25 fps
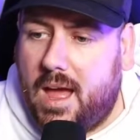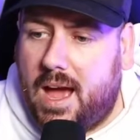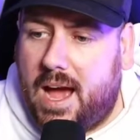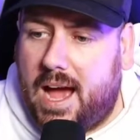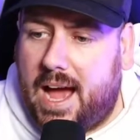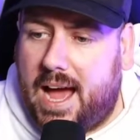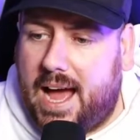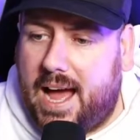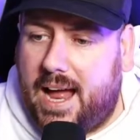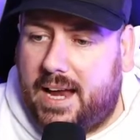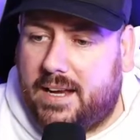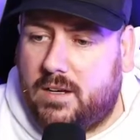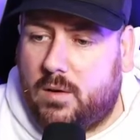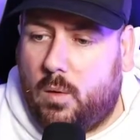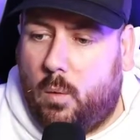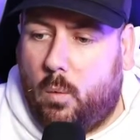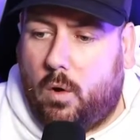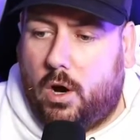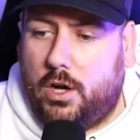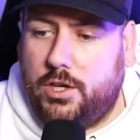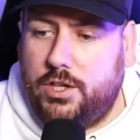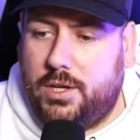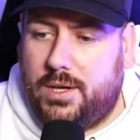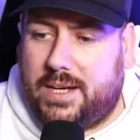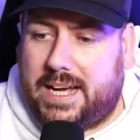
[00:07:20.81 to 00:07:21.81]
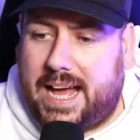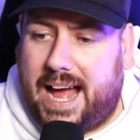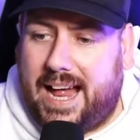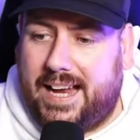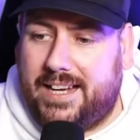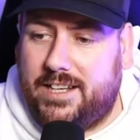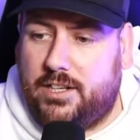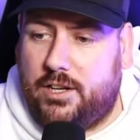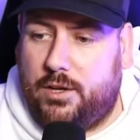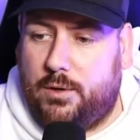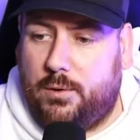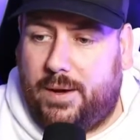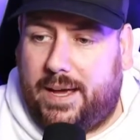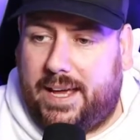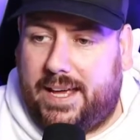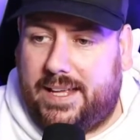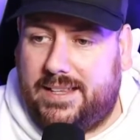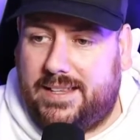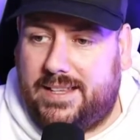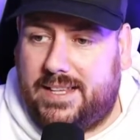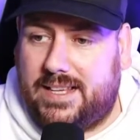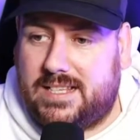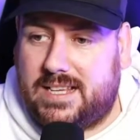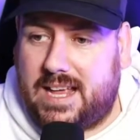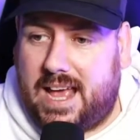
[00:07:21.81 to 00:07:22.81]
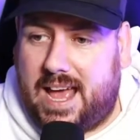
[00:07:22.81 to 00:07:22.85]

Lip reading: And what you can do in this